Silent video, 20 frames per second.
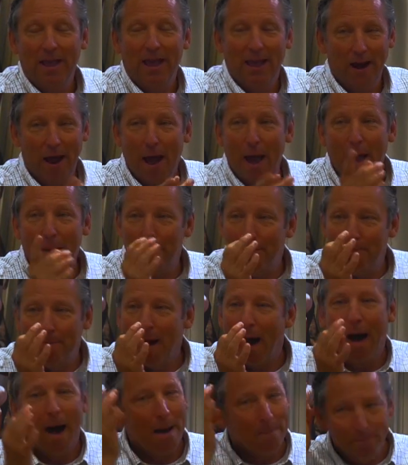And I,
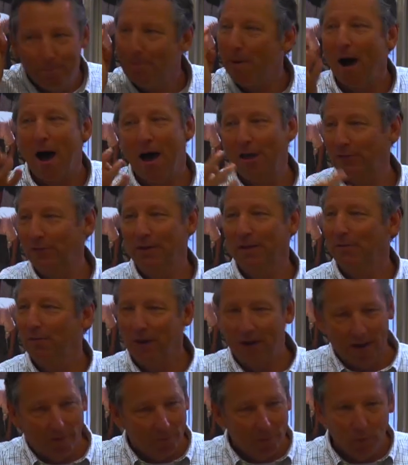I'm positive
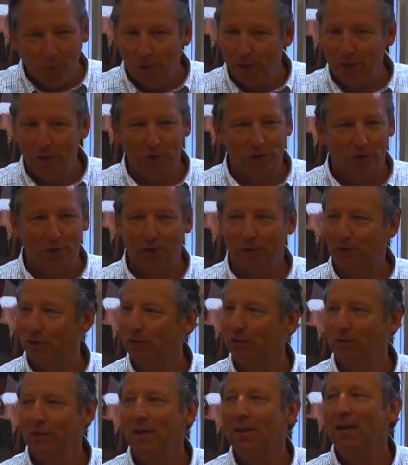that every one of your
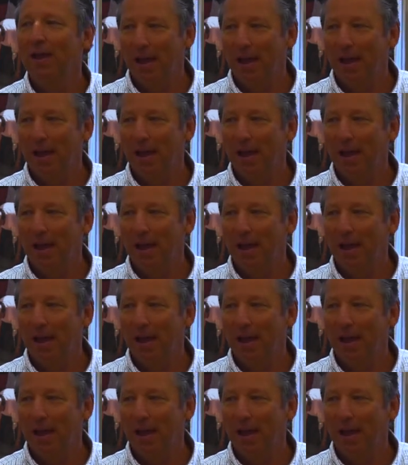churches